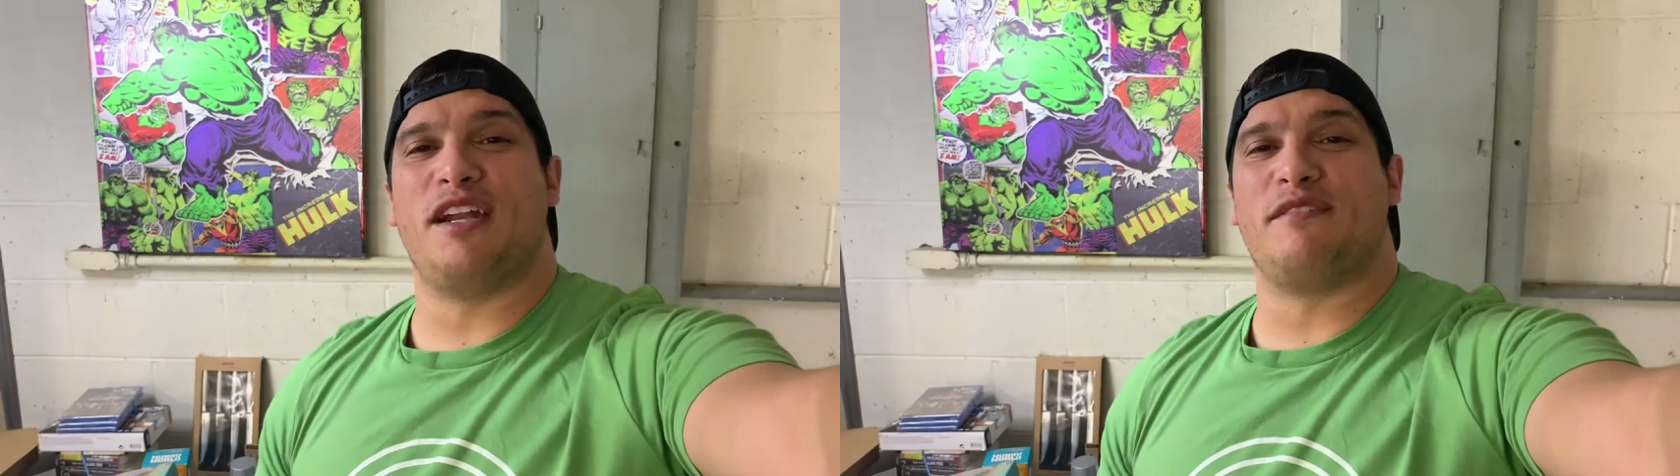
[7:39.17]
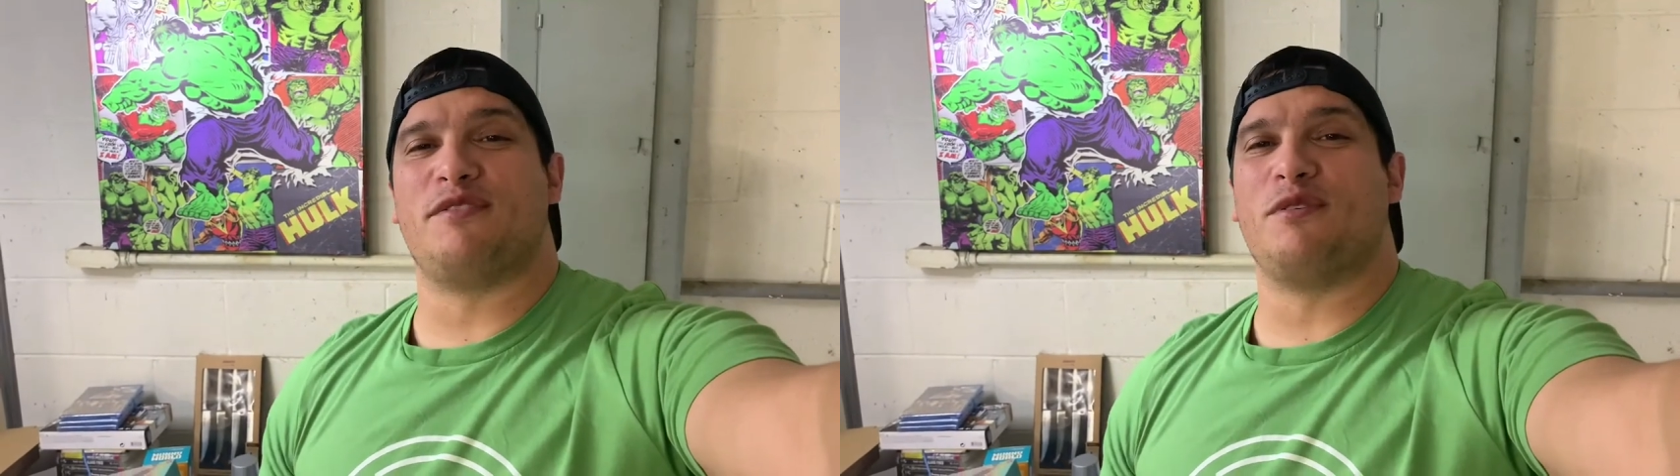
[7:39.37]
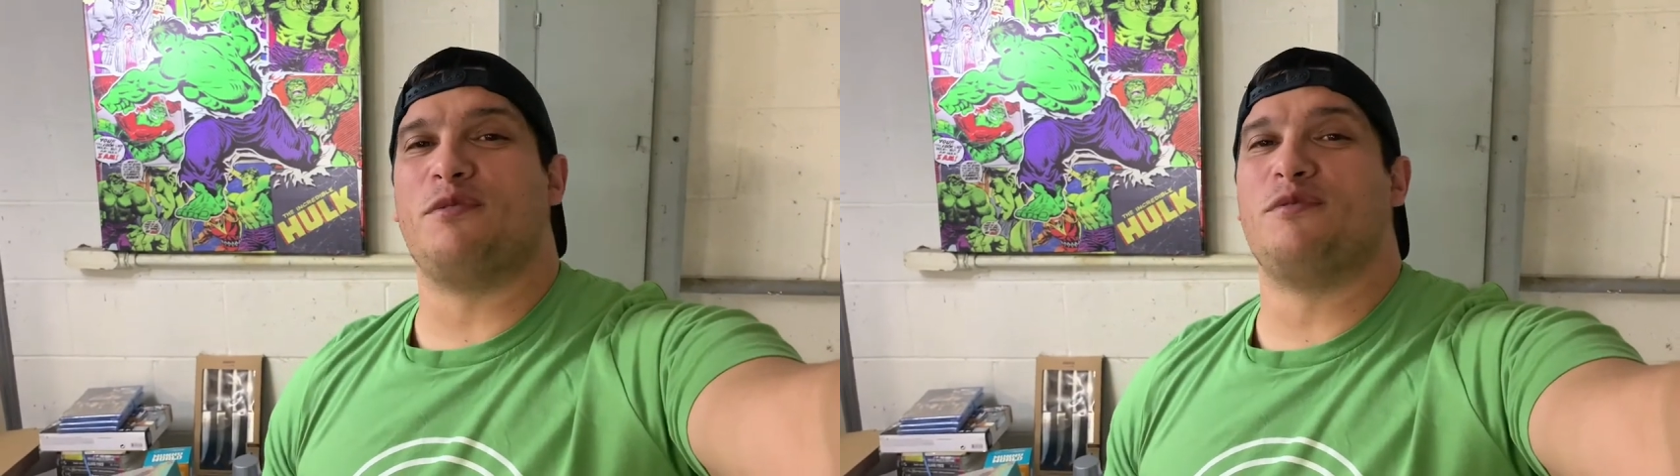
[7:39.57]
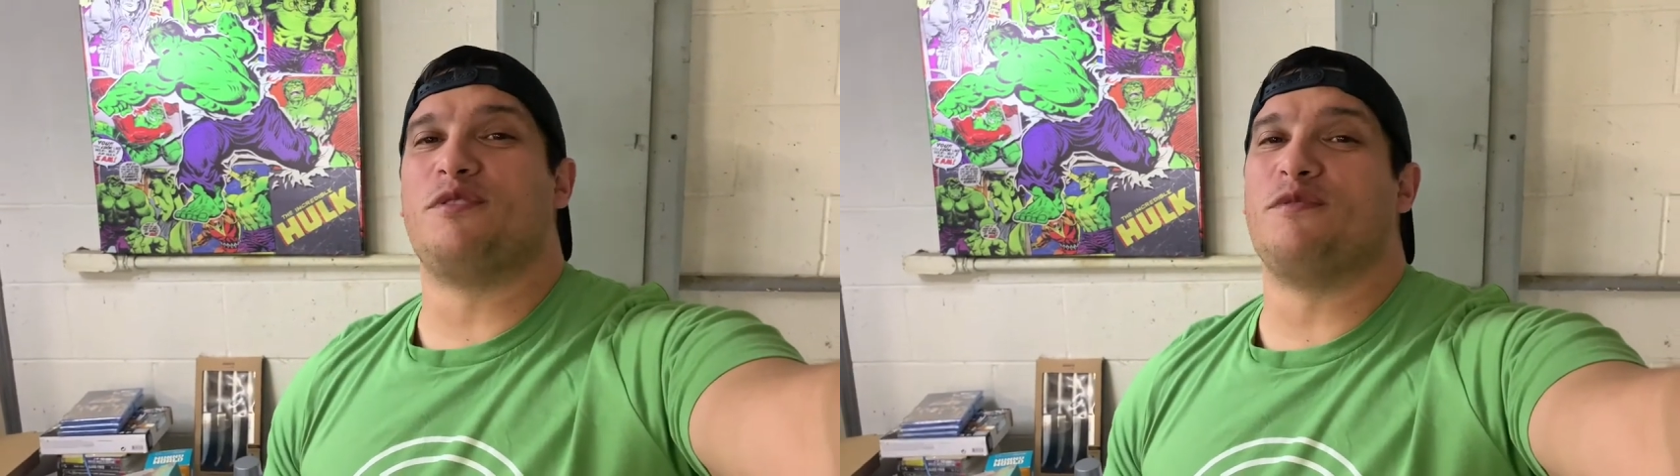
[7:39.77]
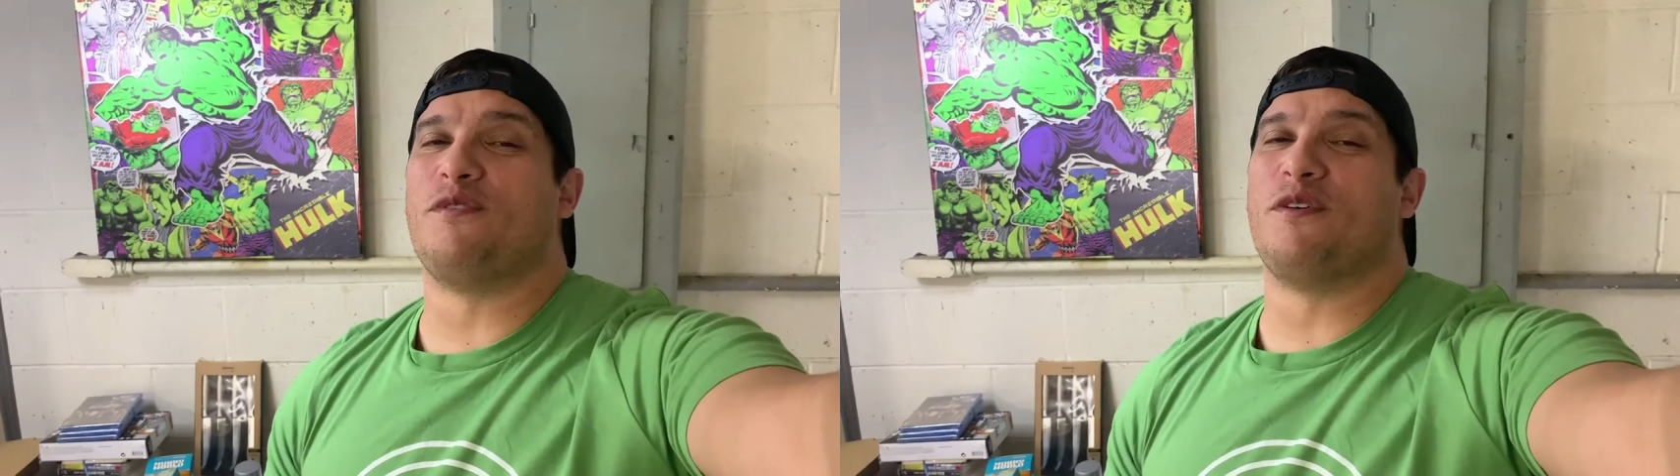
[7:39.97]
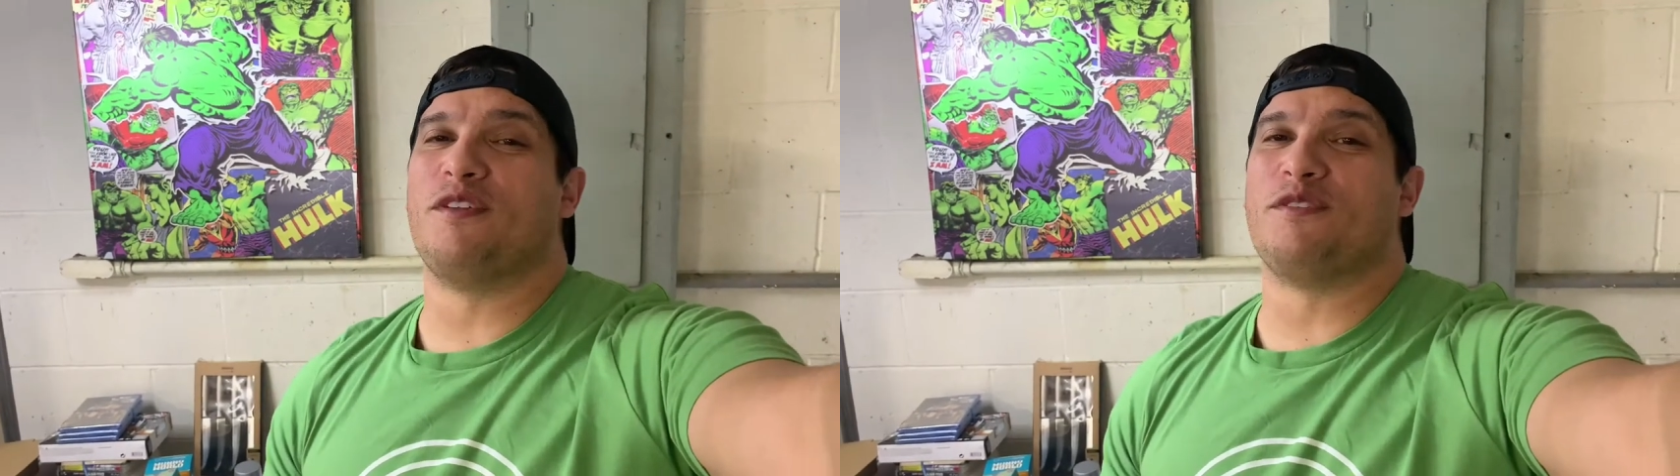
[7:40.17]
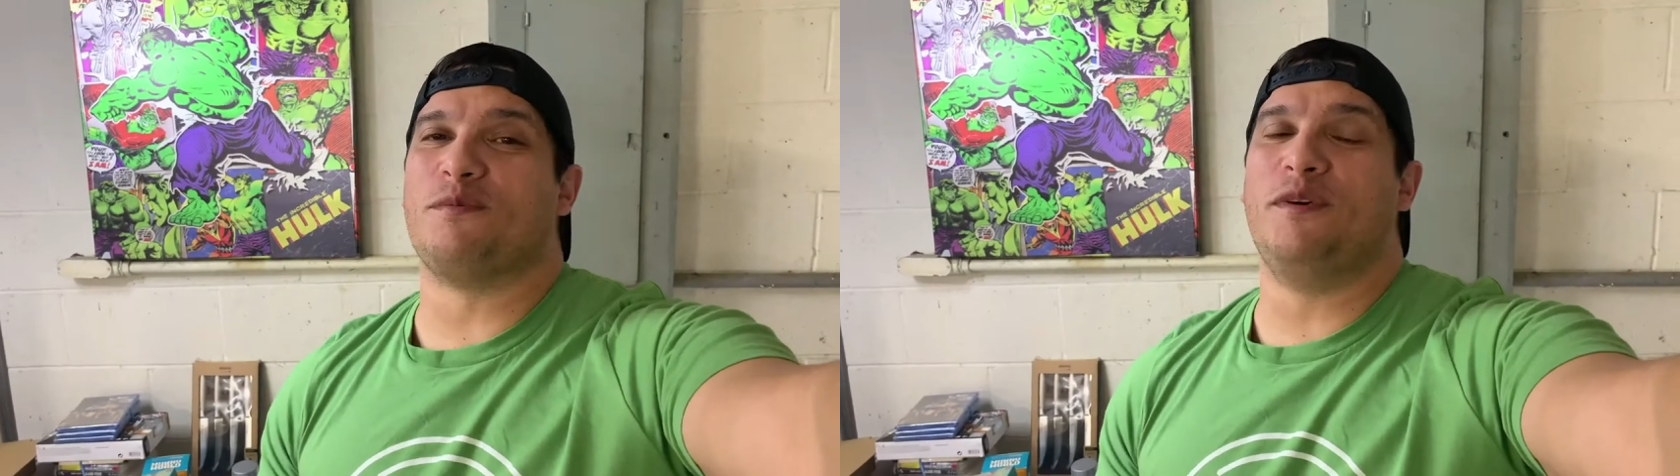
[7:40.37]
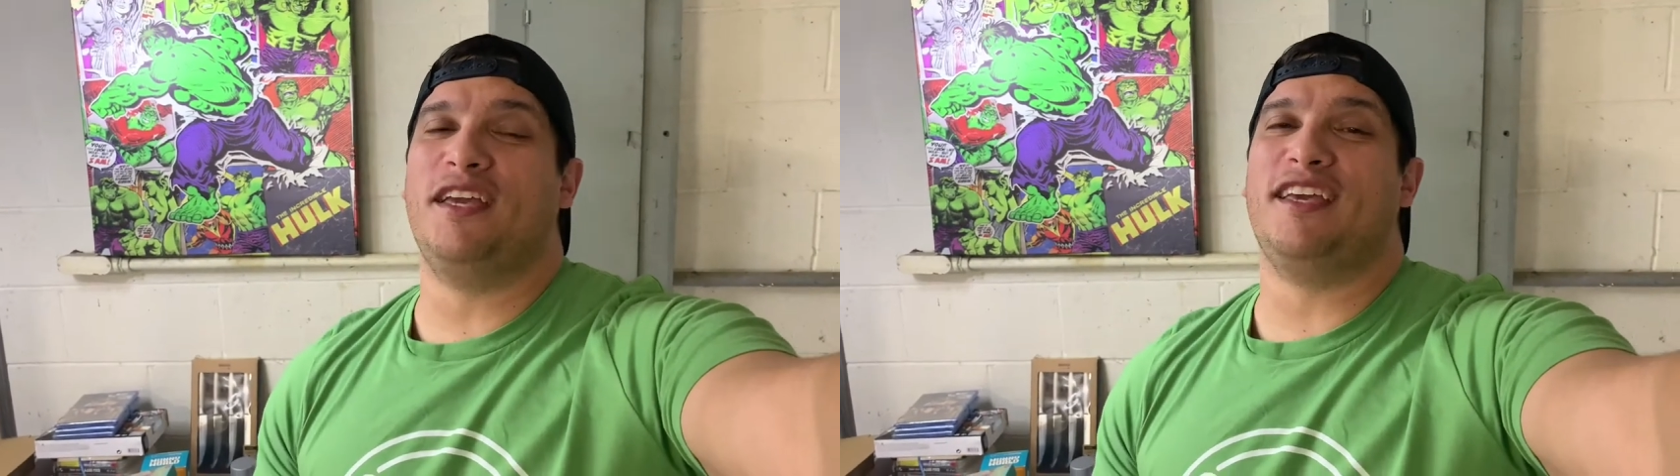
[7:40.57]
I've sold so far this
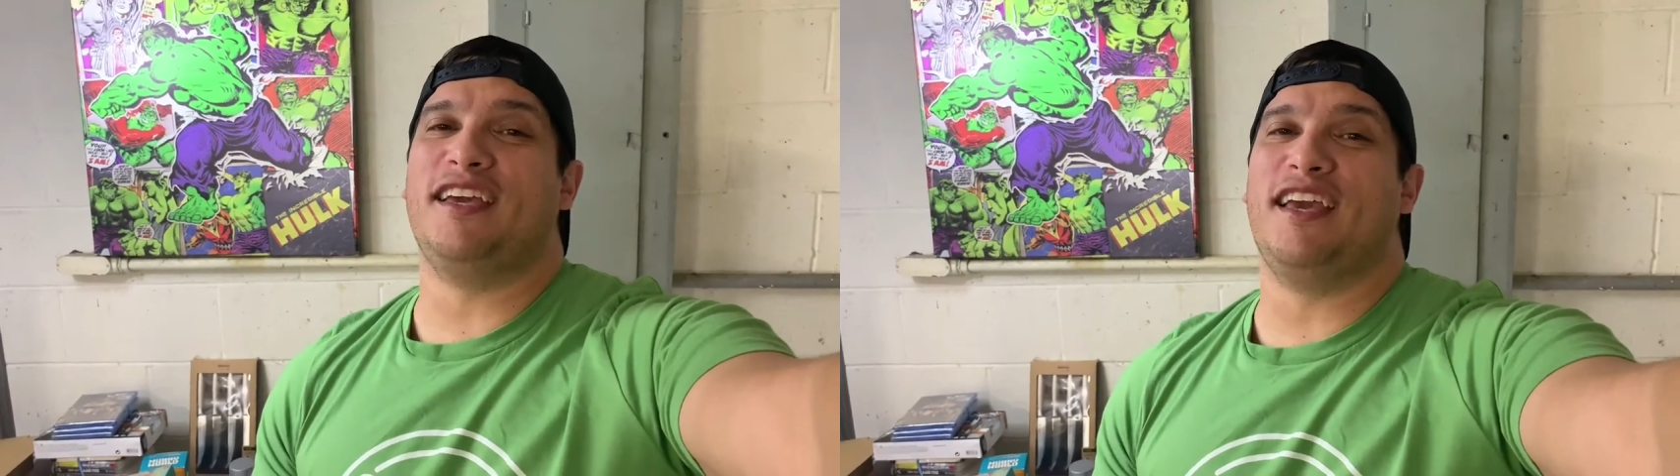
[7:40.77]
week,